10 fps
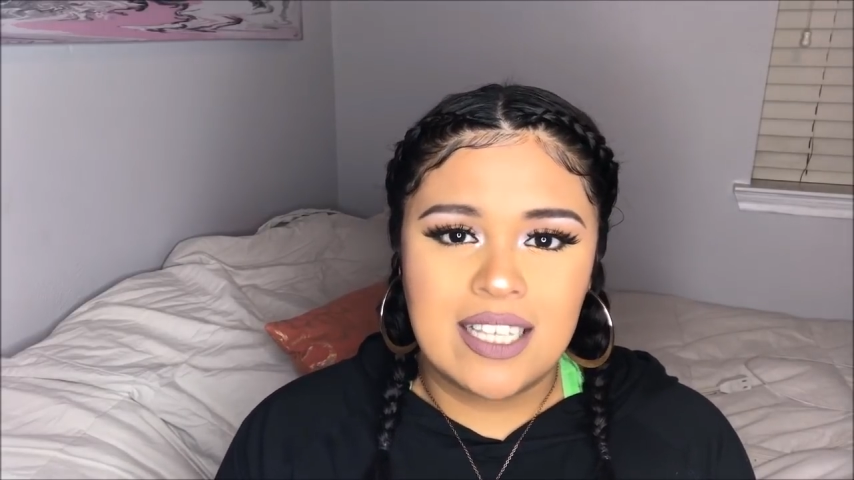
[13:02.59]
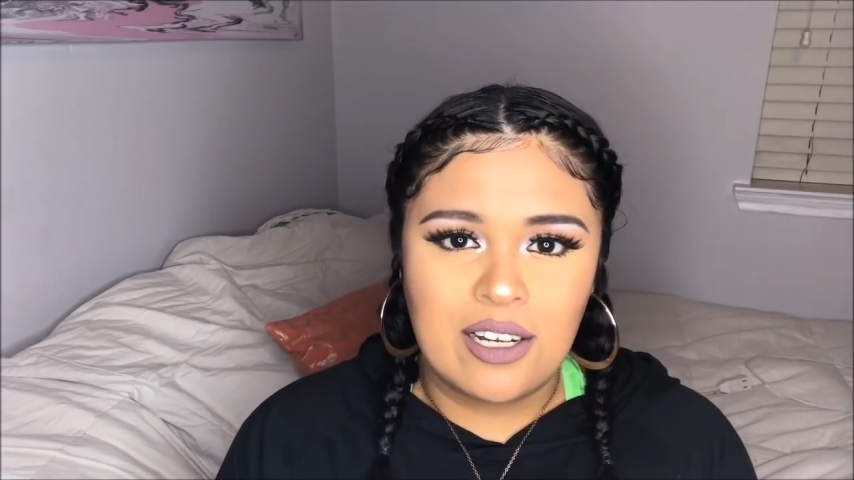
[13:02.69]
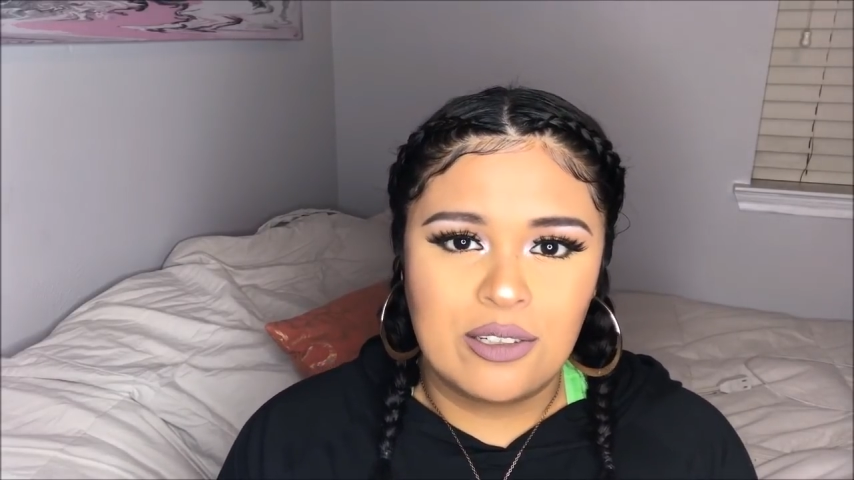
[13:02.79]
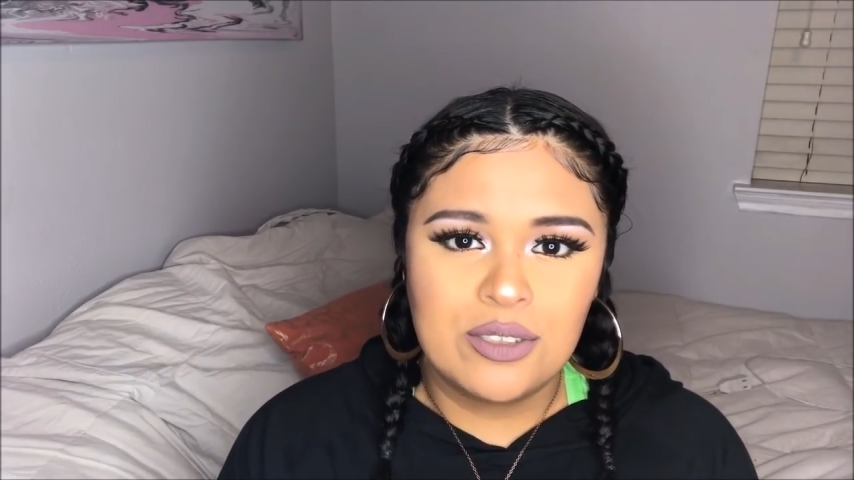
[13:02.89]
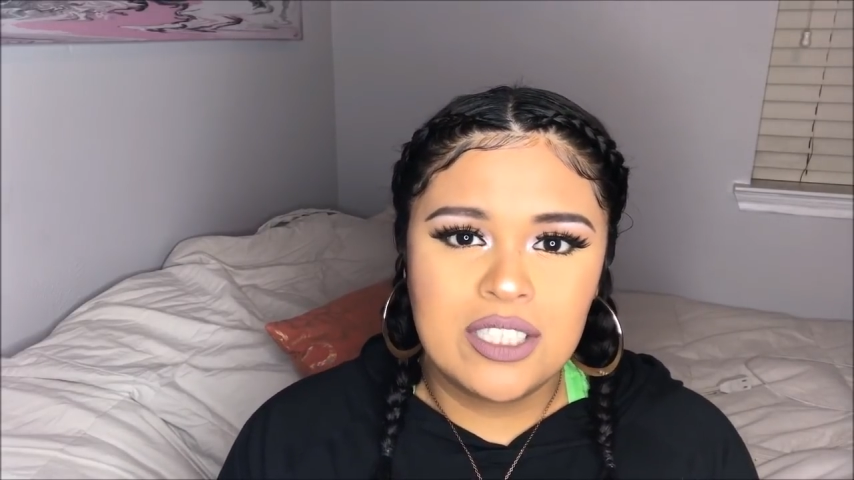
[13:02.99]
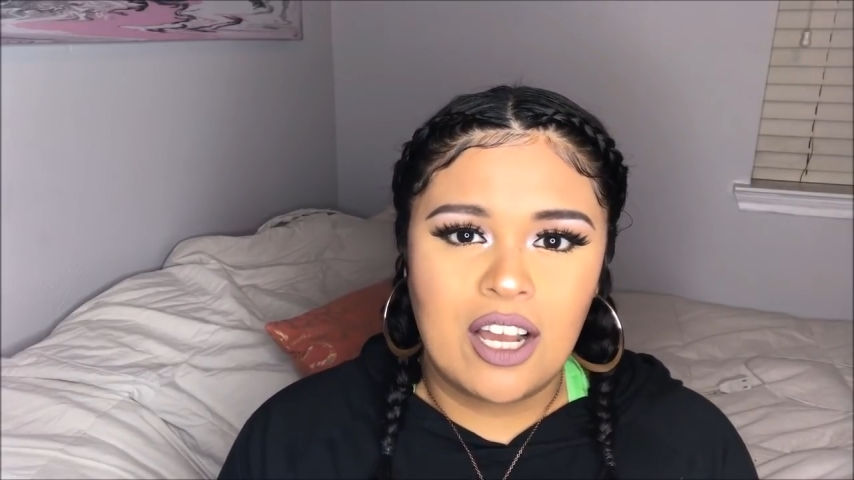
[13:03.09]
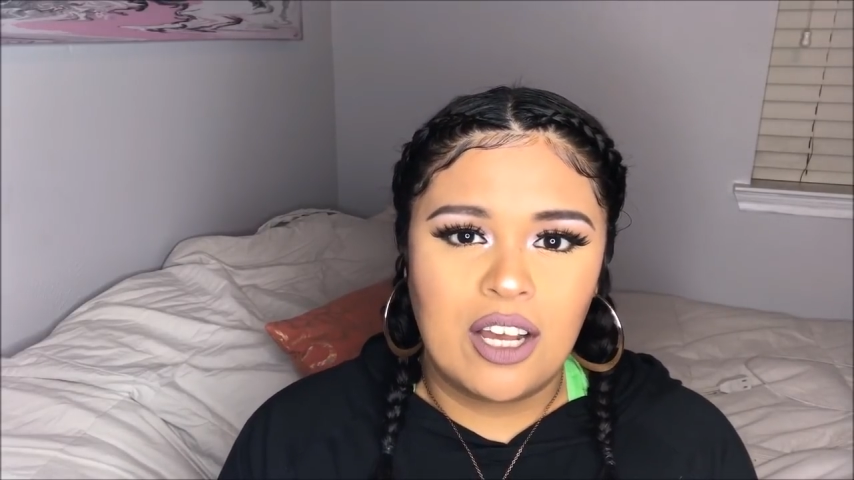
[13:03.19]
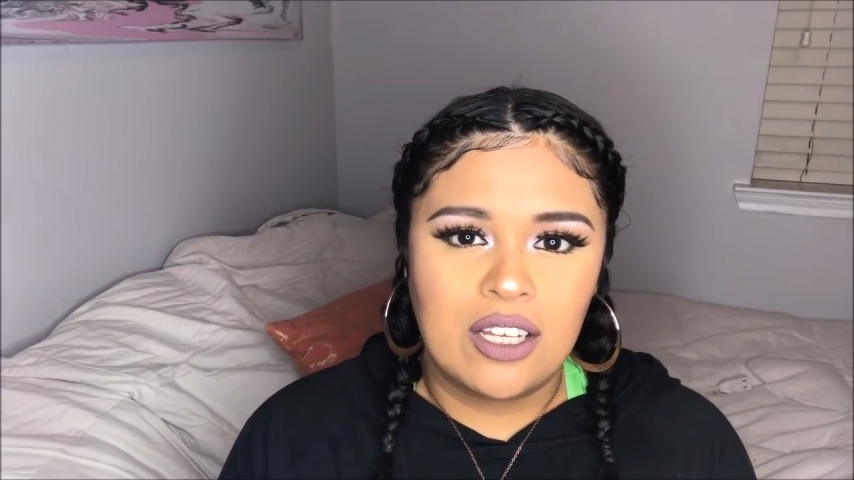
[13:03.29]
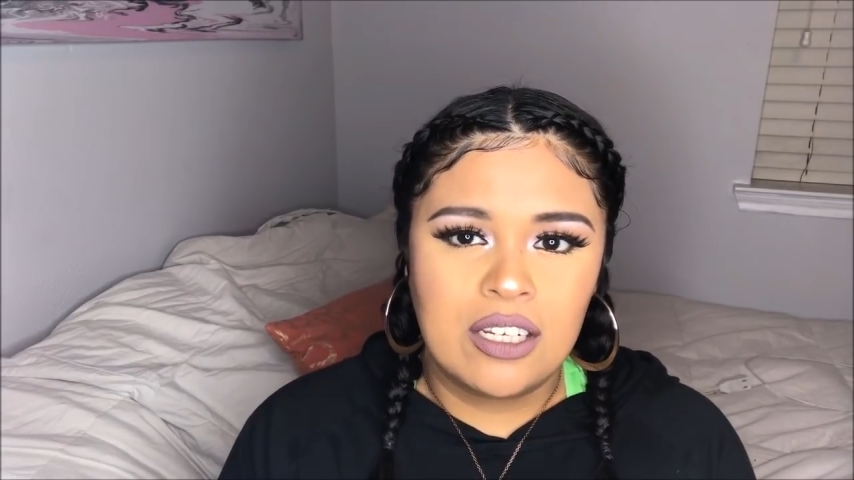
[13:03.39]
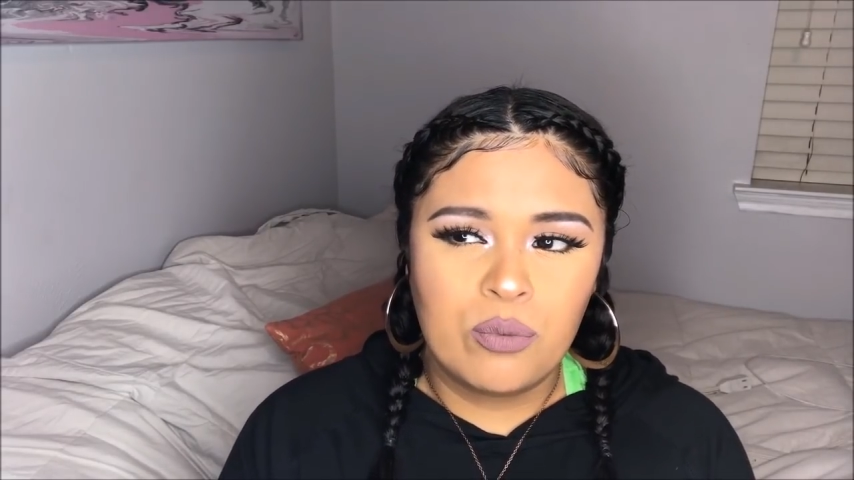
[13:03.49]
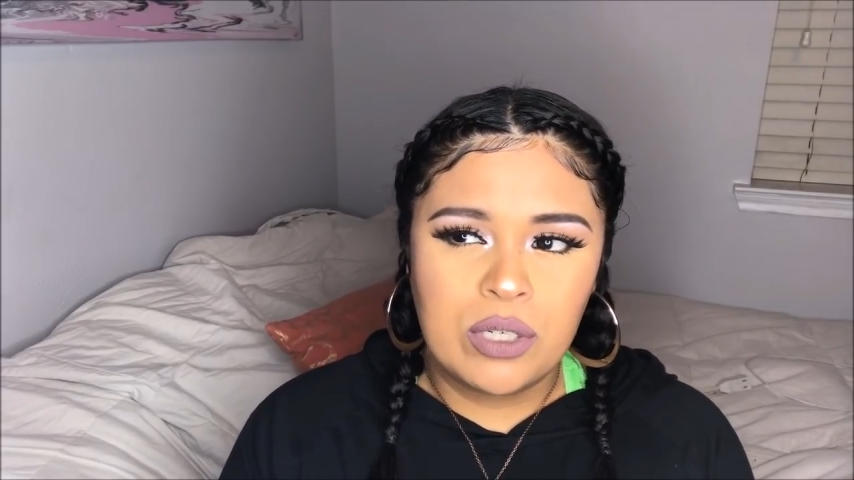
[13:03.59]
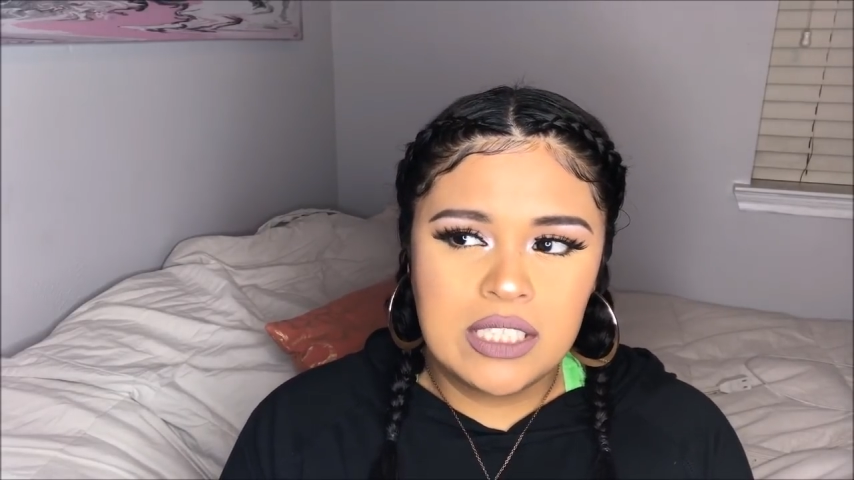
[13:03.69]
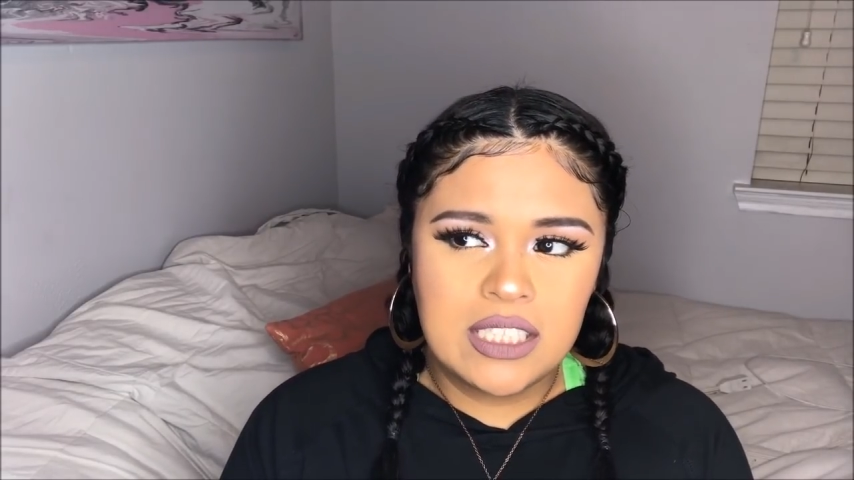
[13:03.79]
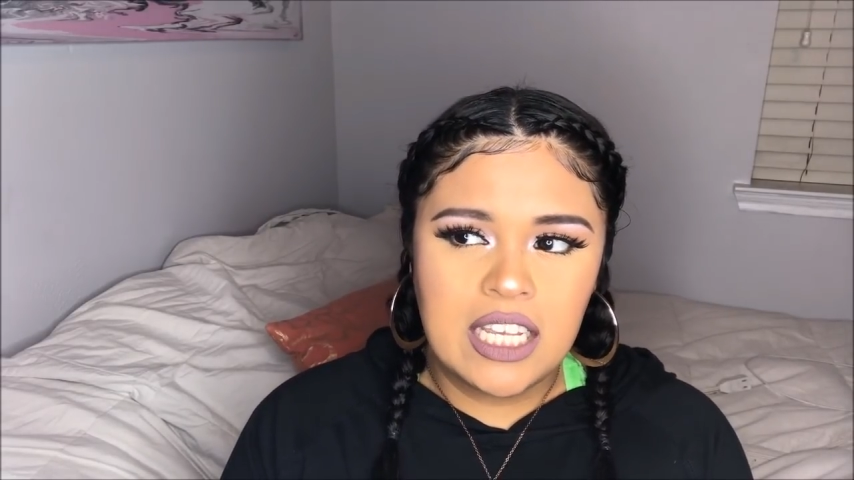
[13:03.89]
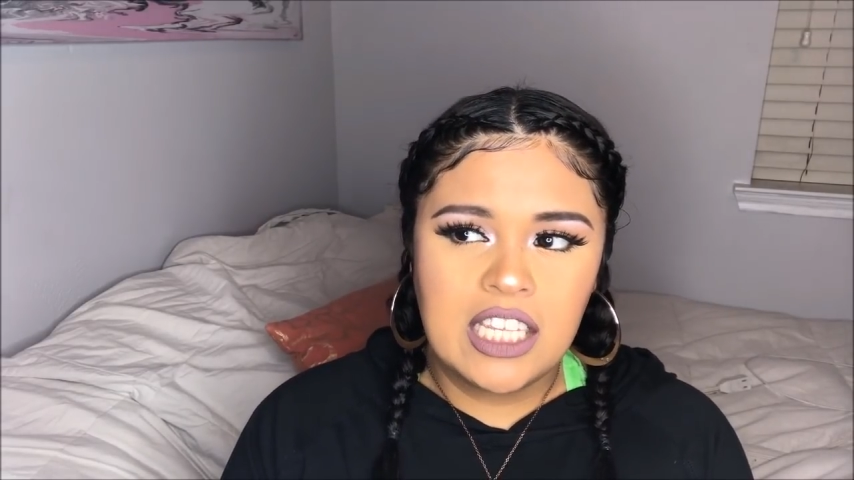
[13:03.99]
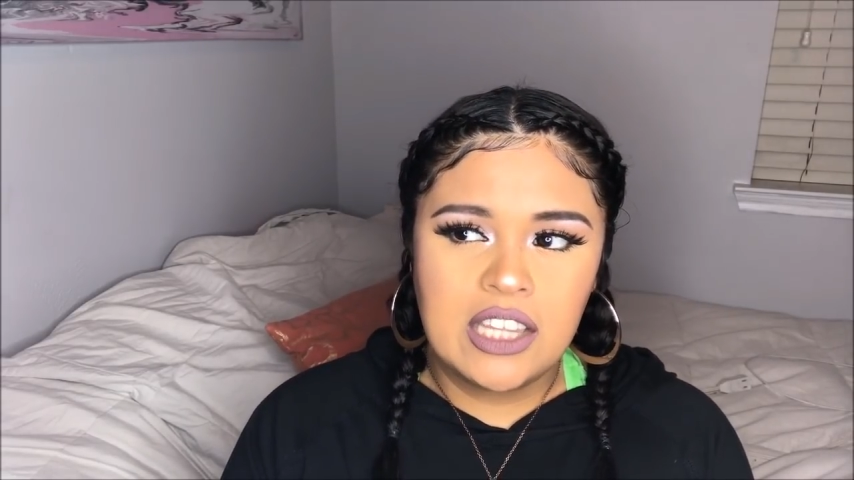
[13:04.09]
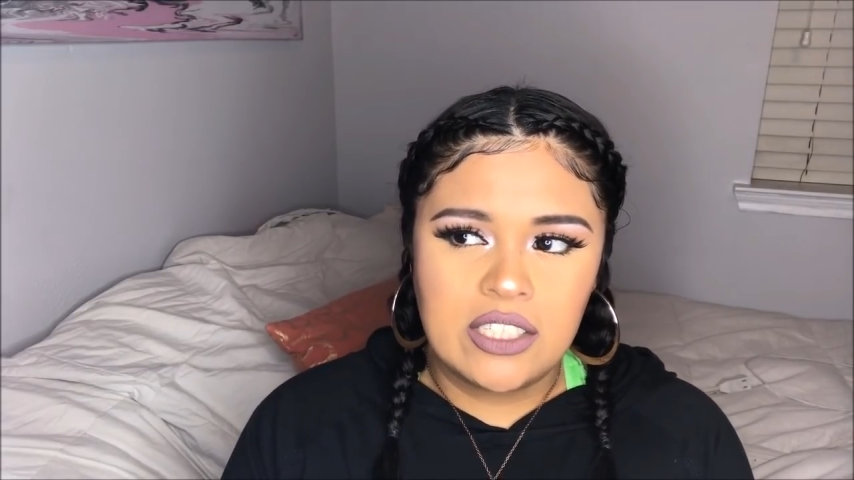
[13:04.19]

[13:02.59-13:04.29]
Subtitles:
sales on Wednesday,